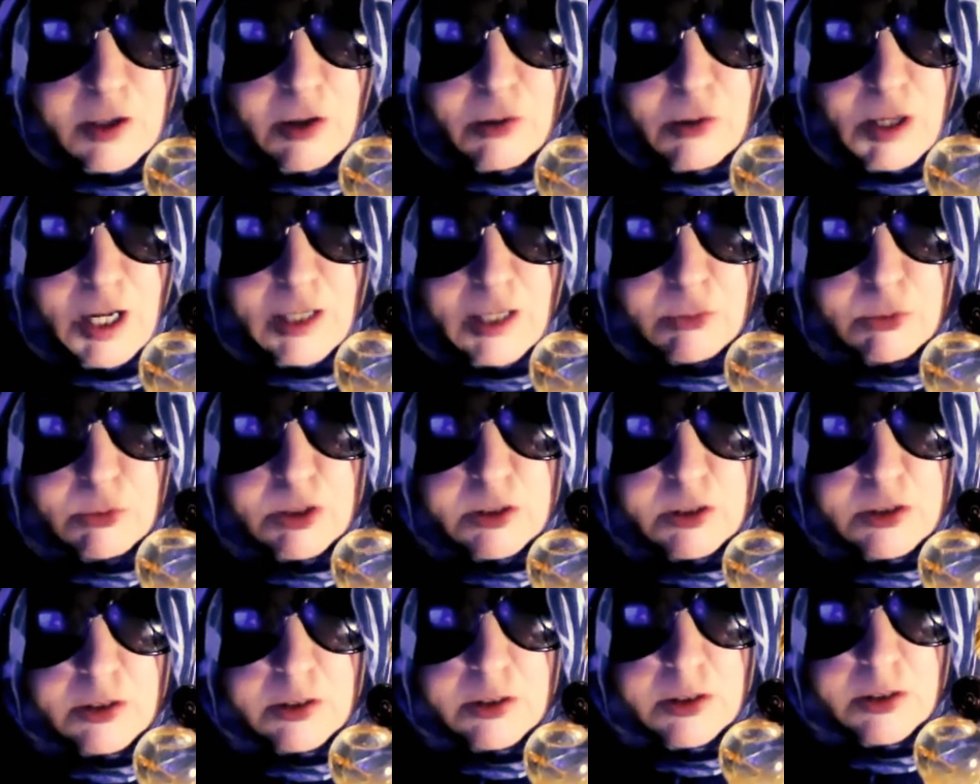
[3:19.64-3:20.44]
Though I
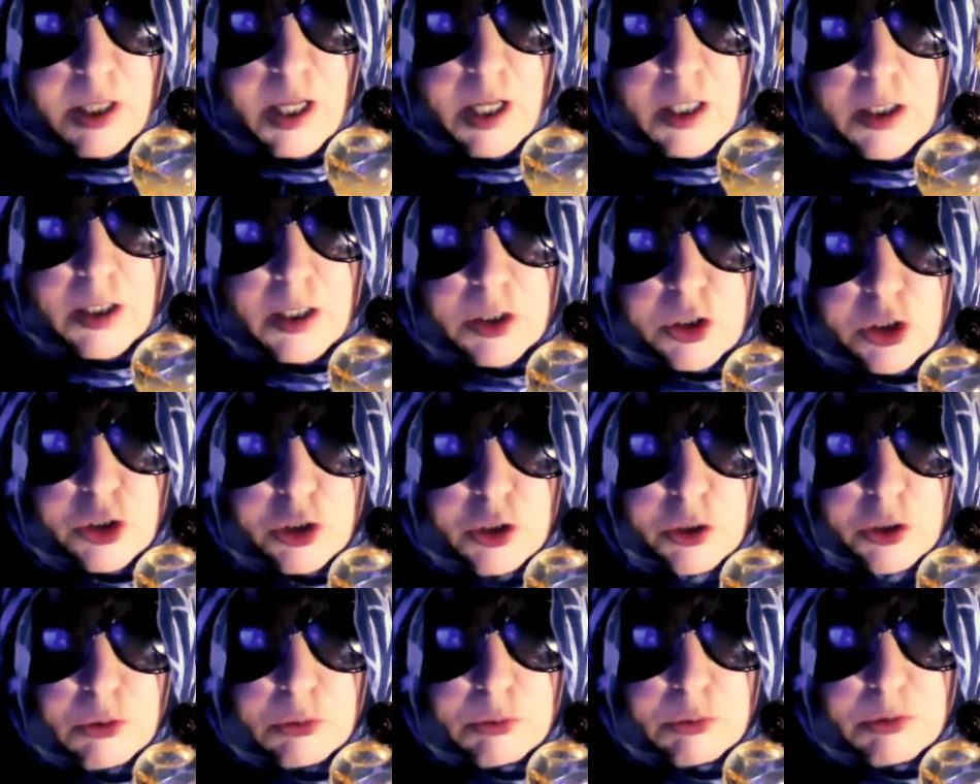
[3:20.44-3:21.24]
was
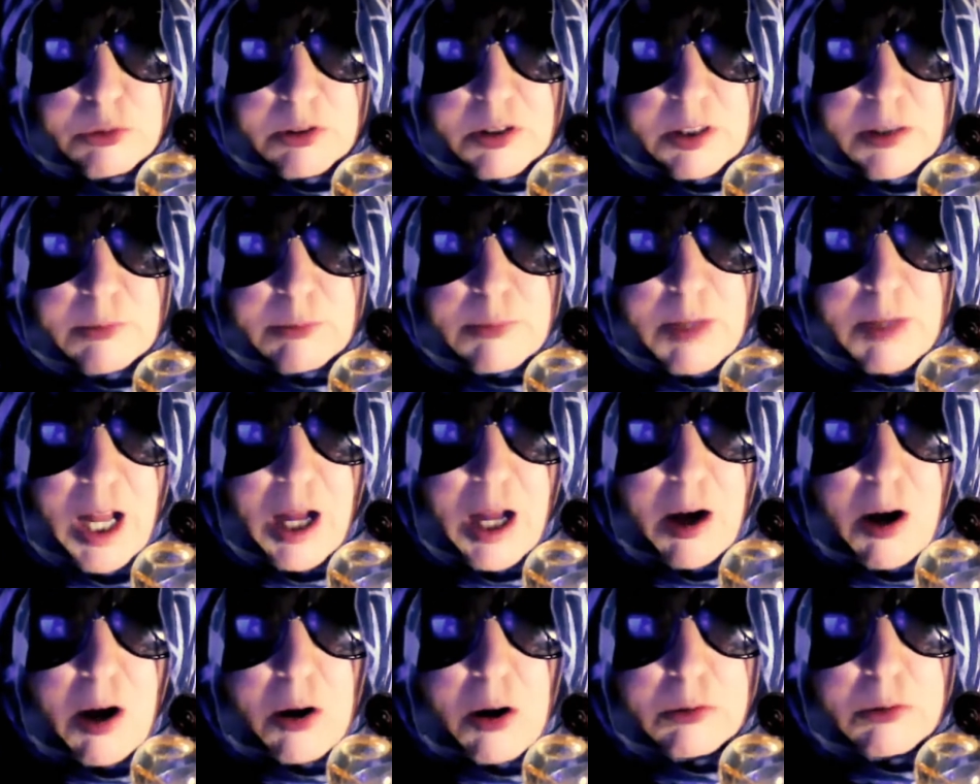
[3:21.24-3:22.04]
choosing
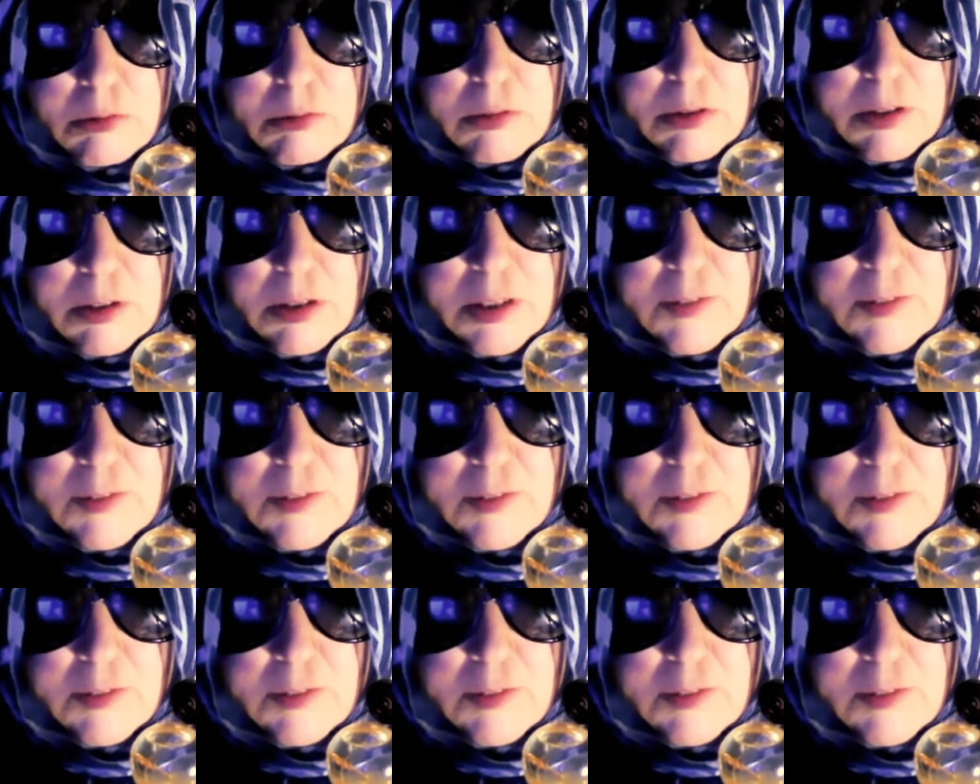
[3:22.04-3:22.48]
my own